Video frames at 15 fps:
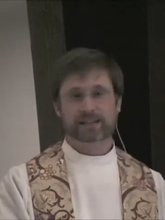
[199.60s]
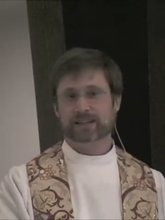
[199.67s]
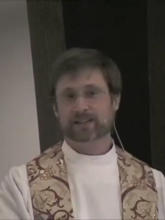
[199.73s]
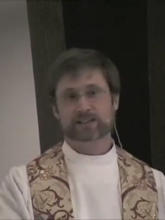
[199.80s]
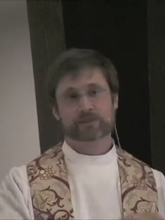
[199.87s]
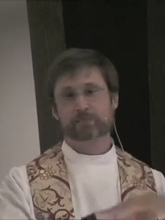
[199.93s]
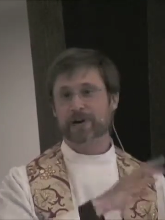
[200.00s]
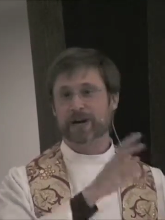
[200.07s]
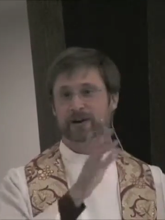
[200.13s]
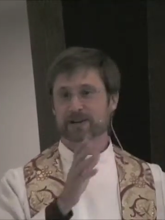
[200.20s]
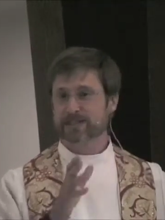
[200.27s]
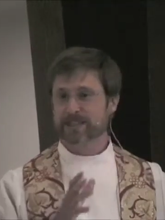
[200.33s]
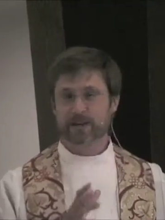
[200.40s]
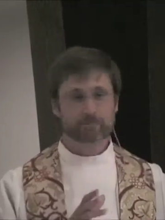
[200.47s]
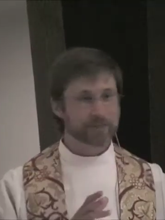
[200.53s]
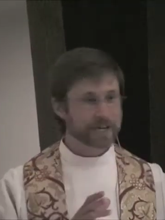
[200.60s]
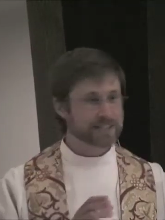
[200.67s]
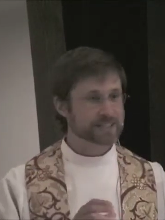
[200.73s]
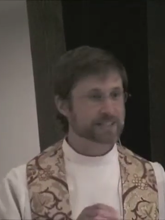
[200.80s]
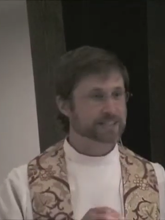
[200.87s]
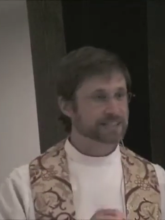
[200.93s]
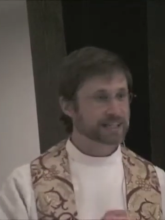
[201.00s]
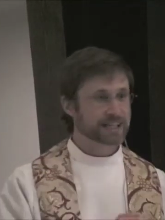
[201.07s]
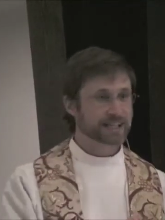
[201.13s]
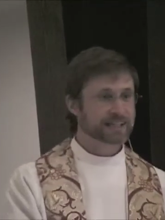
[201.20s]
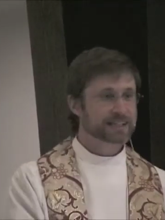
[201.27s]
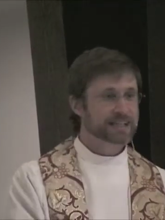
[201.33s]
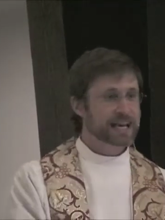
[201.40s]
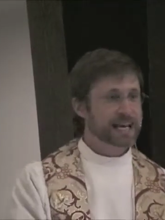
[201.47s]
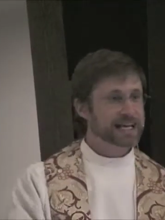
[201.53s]
He's embarrassed them
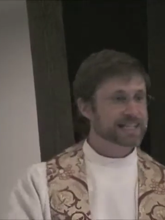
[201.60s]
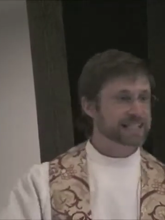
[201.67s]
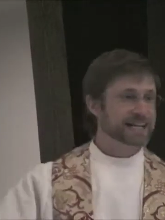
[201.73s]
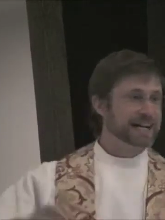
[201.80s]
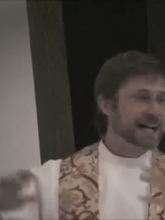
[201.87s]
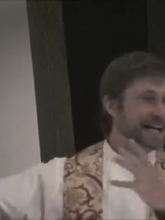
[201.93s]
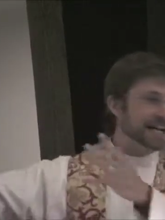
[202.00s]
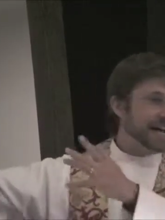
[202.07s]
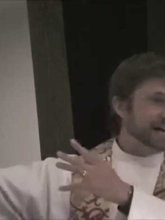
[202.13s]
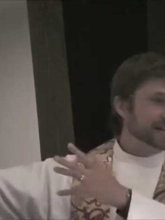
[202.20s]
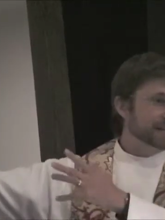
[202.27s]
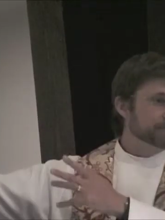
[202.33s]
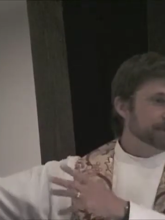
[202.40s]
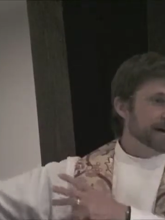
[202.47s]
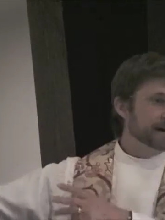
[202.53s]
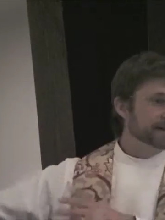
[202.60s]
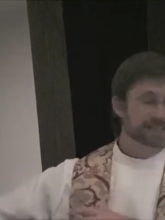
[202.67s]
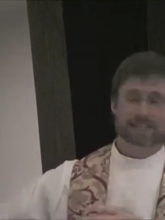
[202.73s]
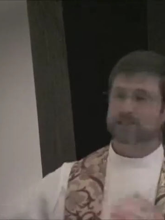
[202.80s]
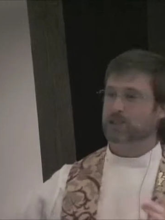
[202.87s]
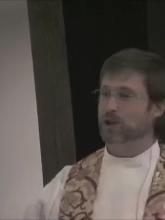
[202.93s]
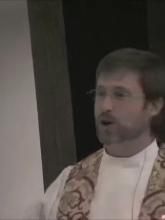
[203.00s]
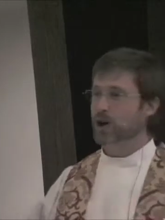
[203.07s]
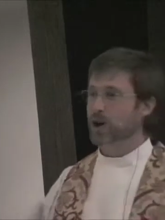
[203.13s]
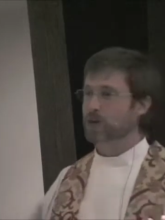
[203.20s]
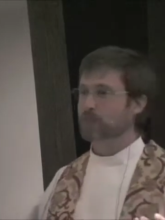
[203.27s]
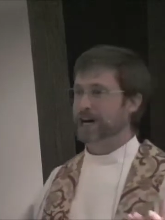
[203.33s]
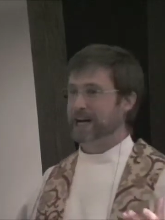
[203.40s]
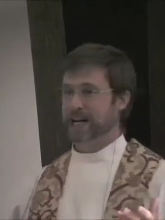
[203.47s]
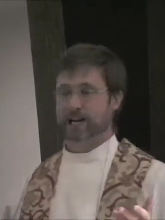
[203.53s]
basically, and he's hiding out in the mountains. He's
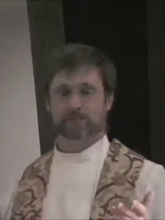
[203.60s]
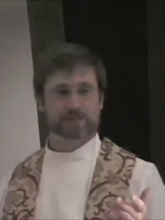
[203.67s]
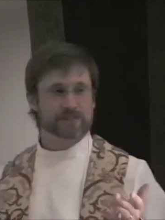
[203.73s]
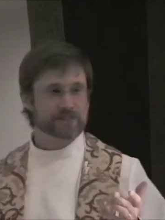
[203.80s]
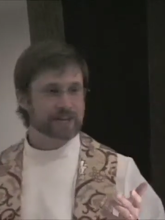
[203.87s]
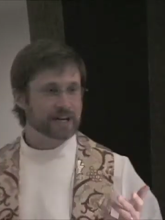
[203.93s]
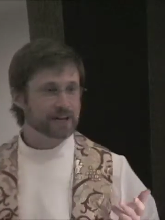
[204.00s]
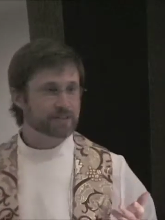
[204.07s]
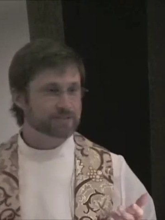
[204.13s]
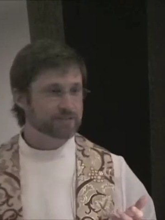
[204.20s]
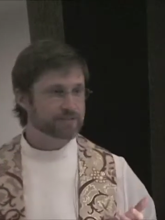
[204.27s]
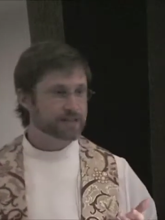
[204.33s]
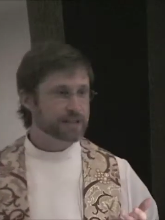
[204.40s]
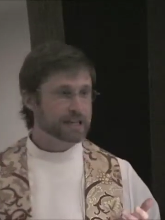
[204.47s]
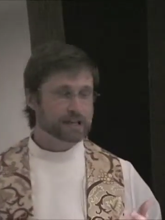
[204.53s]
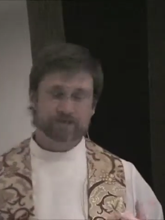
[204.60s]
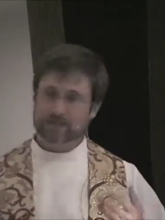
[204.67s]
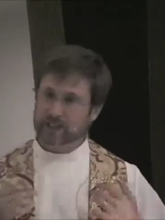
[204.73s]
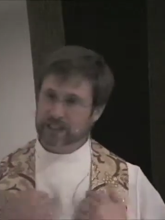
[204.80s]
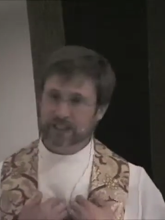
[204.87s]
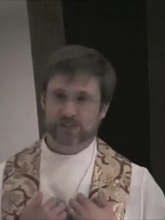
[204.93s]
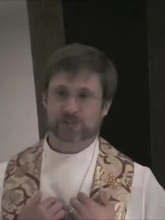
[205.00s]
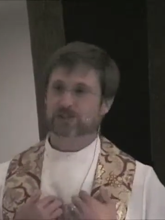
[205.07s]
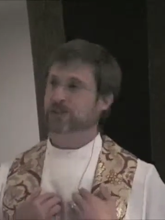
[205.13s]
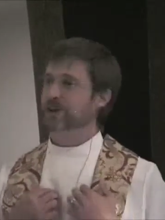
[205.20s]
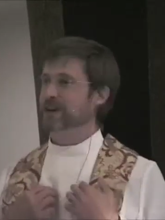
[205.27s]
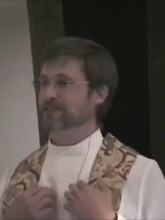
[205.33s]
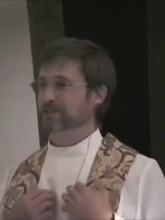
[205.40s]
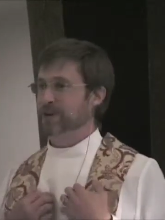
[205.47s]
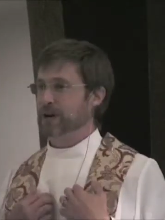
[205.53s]
all by himself, feeling
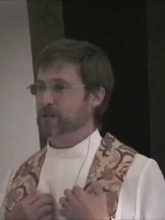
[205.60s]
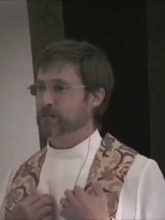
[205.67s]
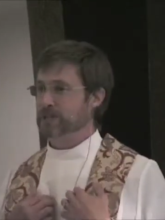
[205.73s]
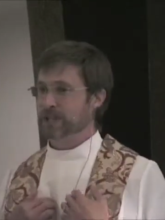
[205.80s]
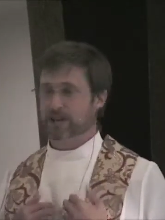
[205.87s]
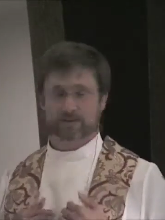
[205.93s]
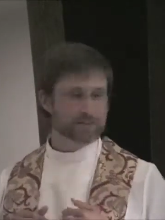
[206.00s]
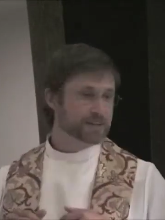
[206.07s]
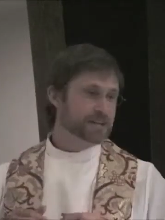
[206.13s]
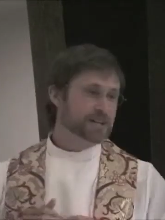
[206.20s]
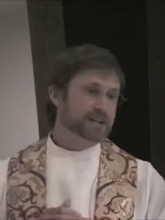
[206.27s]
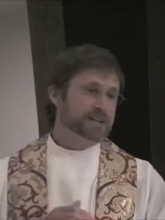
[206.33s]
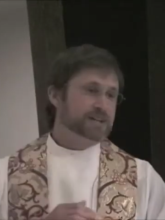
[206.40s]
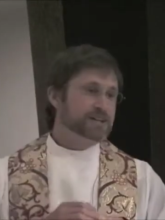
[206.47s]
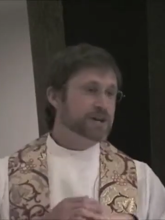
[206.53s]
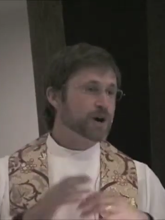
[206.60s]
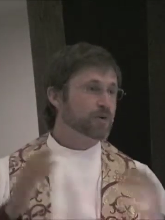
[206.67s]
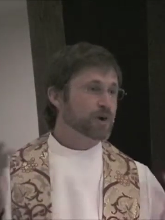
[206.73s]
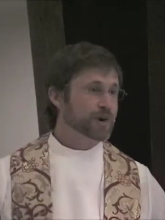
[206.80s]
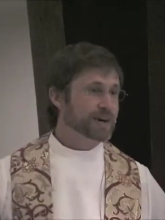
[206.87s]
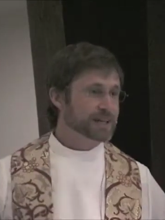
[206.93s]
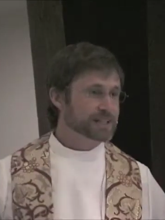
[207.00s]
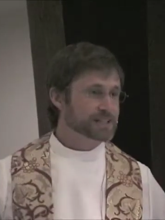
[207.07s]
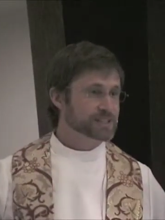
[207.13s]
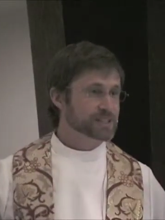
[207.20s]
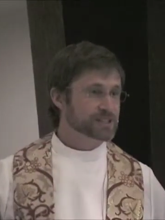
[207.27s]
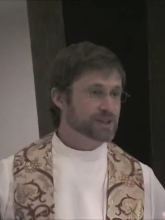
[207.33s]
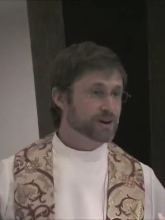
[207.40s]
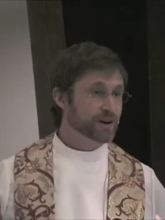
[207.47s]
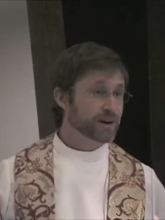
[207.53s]
sorry for himself, nowhere else
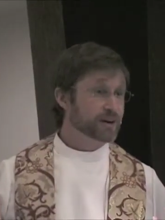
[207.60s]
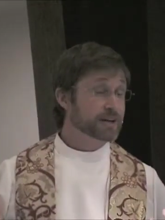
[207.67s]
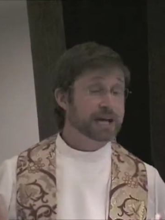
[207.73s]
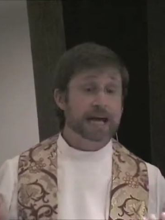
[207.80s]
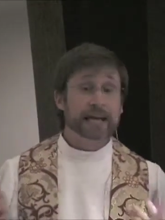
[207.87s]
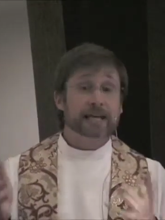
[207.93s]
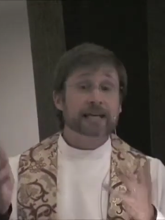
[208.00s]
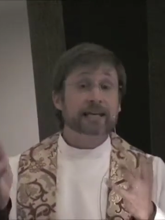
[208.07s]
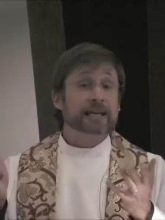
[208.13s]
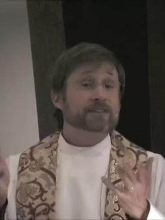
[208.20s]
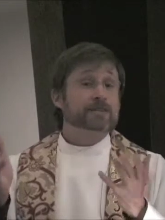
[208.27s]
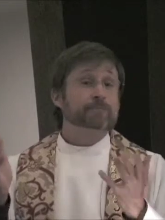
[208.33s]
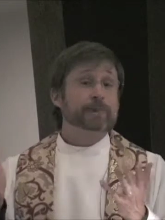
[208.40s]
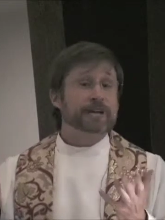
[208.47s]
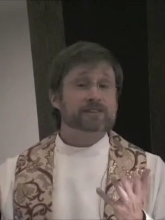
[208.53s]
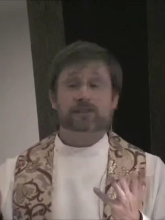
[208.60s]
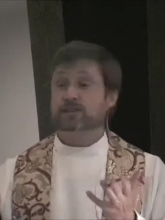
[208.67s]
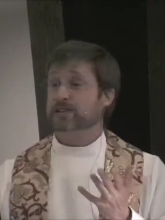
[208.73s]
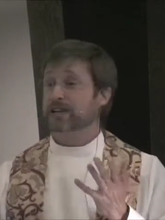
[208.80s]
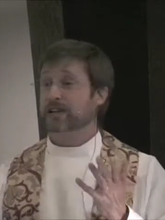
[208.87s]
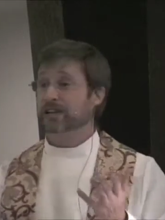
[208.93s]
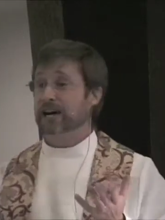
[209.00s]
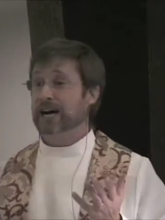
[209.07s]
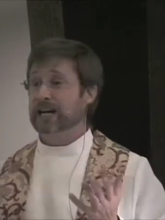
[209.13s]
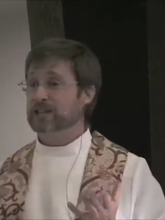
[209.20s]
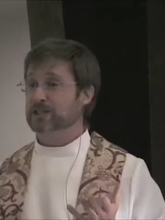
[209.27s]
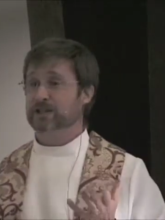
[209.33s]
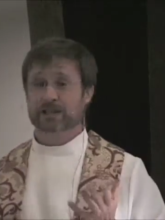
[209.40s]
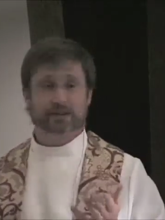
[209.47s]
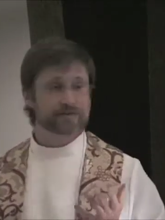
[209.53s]
to turn, and he gets a message that God
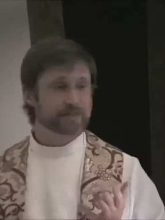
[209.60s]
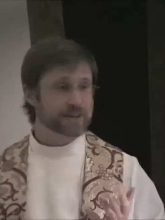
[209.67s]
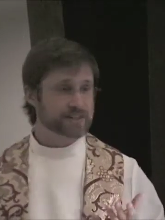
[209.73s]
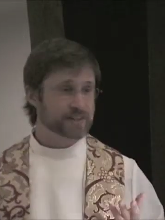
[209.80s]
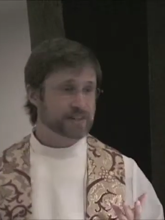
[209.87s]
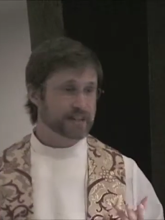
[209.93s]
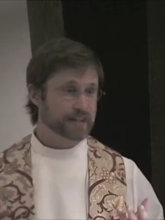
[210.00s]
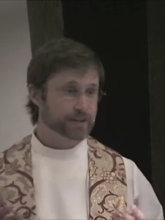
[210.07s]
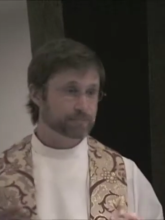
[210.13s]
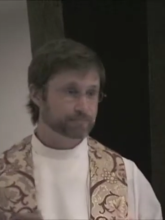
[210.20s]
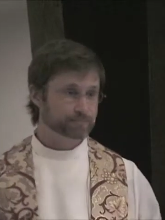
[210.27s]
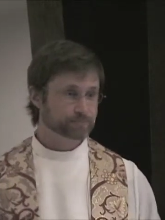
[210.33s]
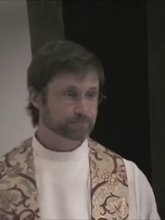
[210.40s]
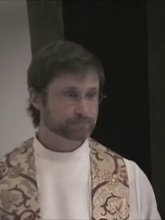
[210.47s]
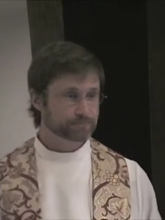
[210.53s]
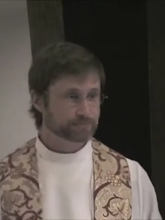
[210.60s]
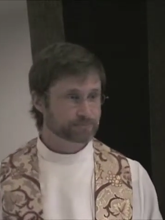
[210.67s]
is going to visit him.